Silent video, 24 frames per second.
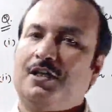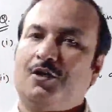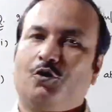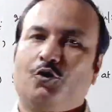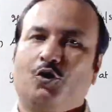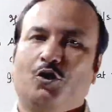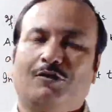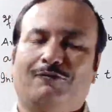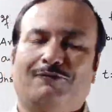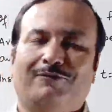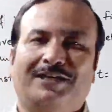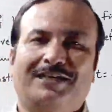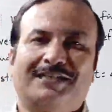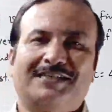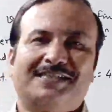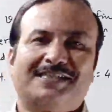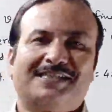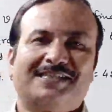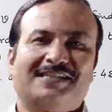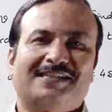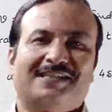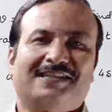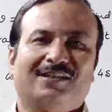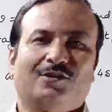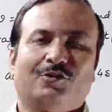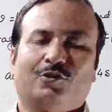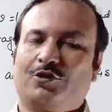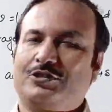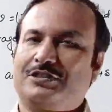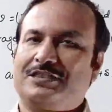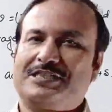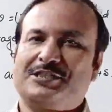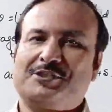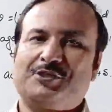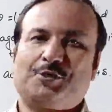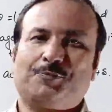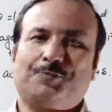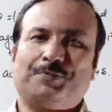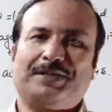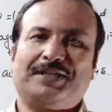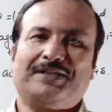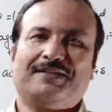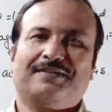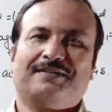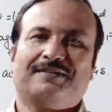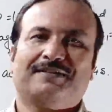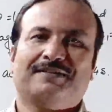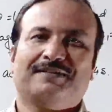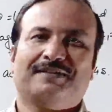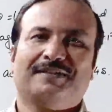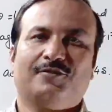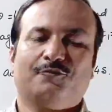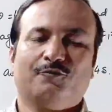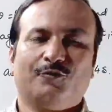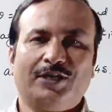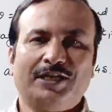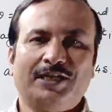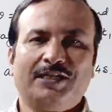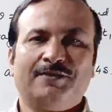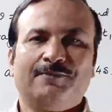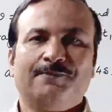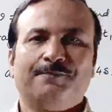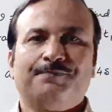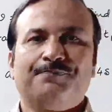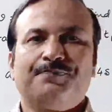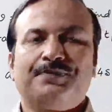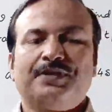confidence on this topic, right?